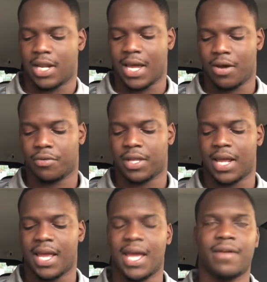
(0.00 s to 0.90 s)
now
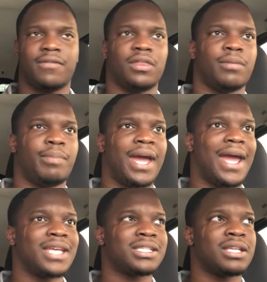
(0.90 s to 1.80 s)
than I have in the
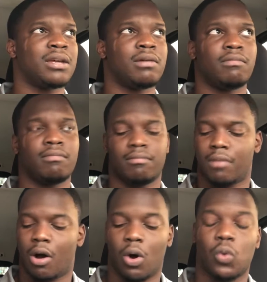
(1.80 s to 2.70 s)
past
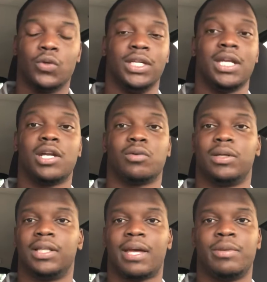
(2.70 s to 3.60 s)
whole year, really.